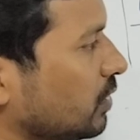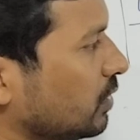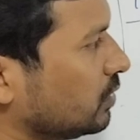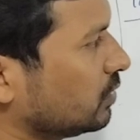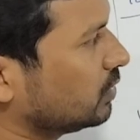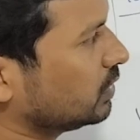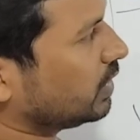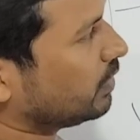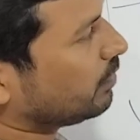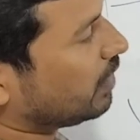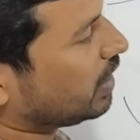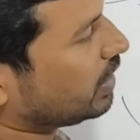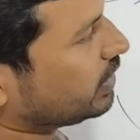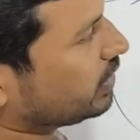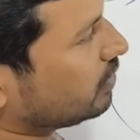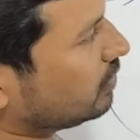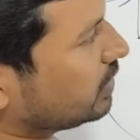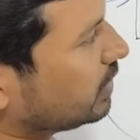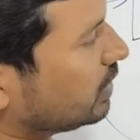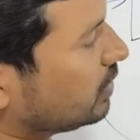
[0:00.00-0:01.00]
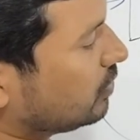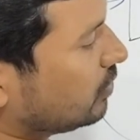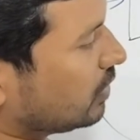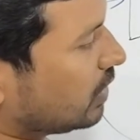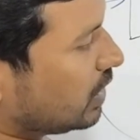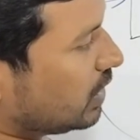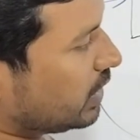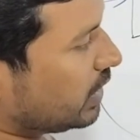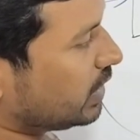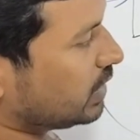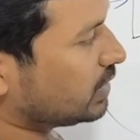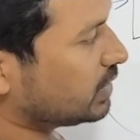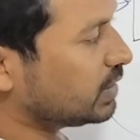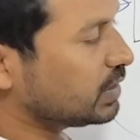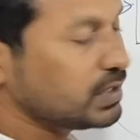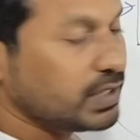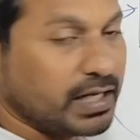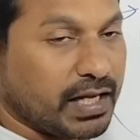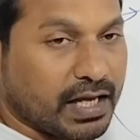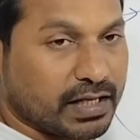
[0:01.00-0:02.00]
So then molecule said to contain
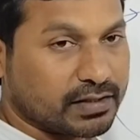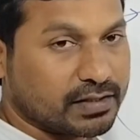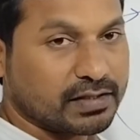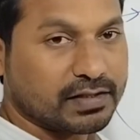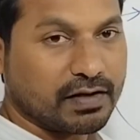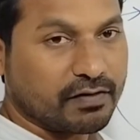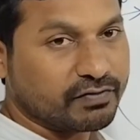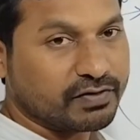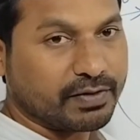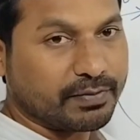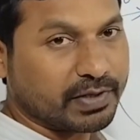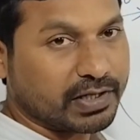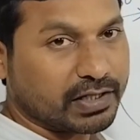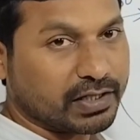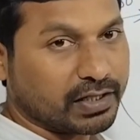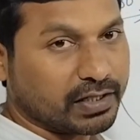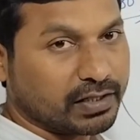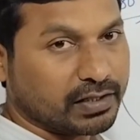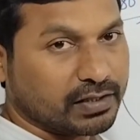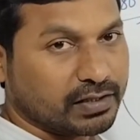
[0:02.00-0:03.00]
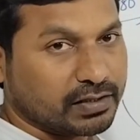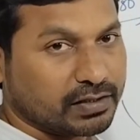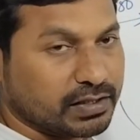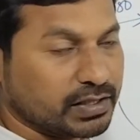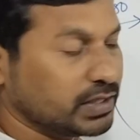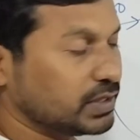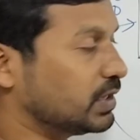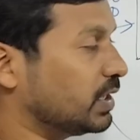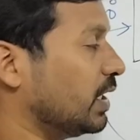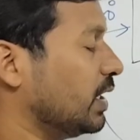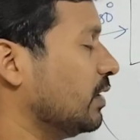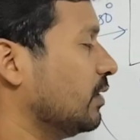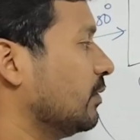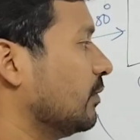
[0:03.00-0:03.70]
C3 axis of symmetry. C3,